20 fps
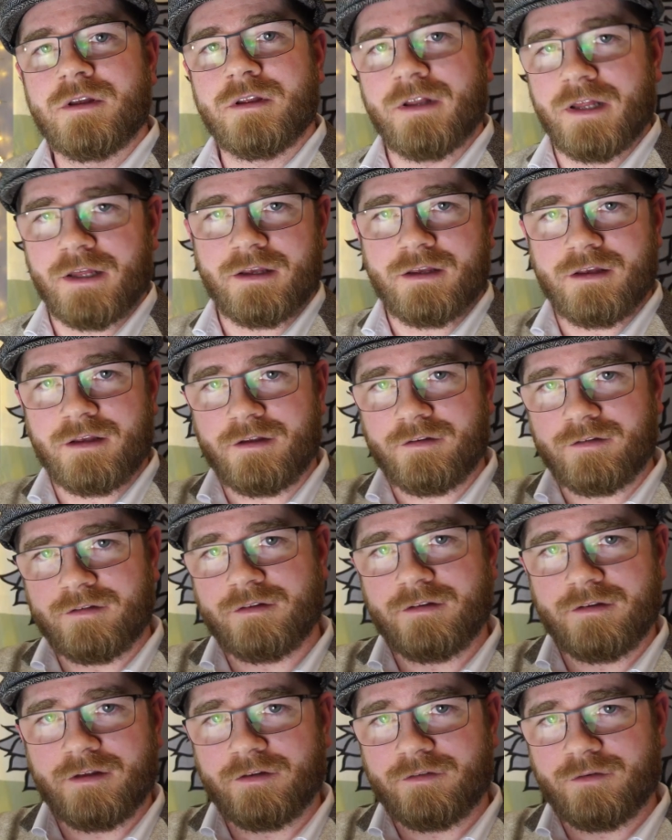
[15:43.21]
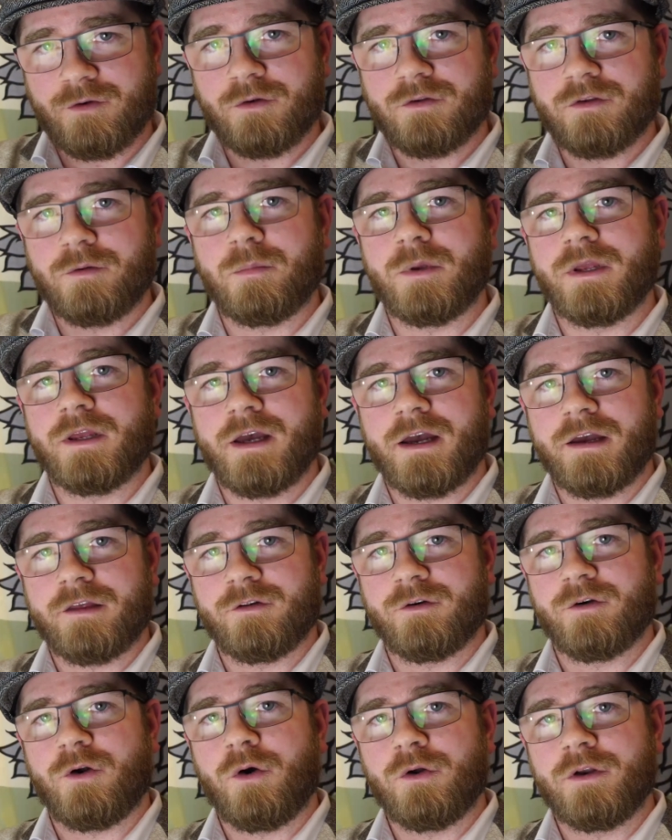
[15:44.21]
like it's got to be
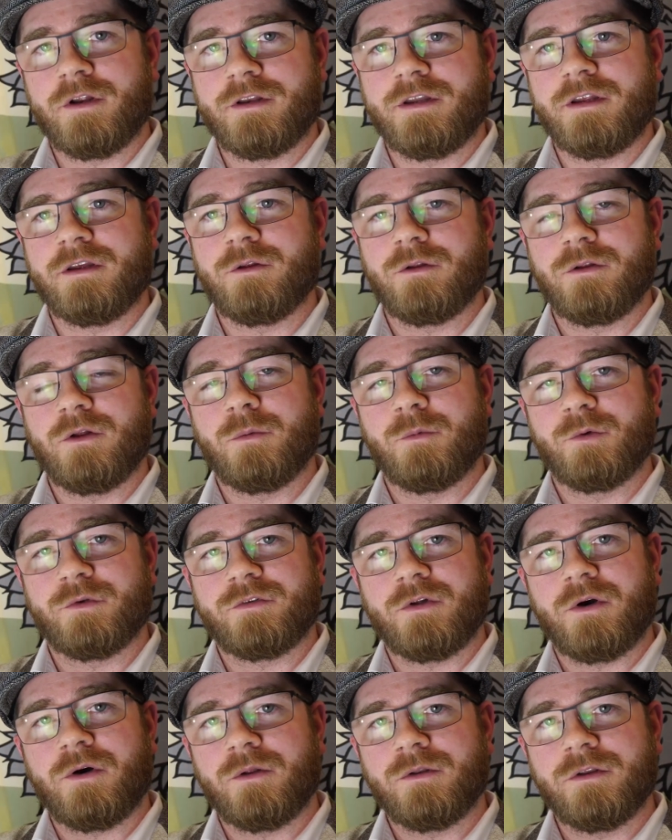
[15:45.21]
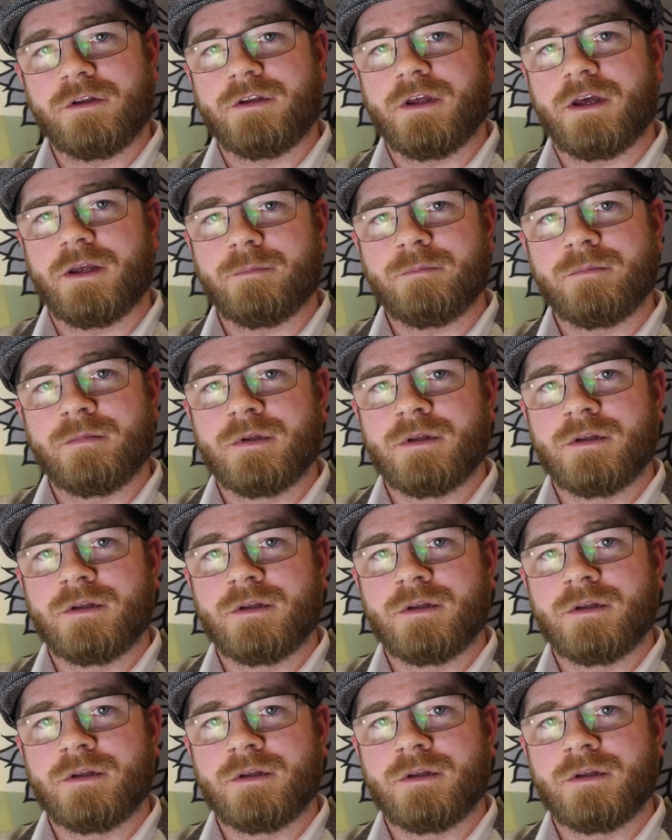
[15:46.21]
either on a deal almost all the time,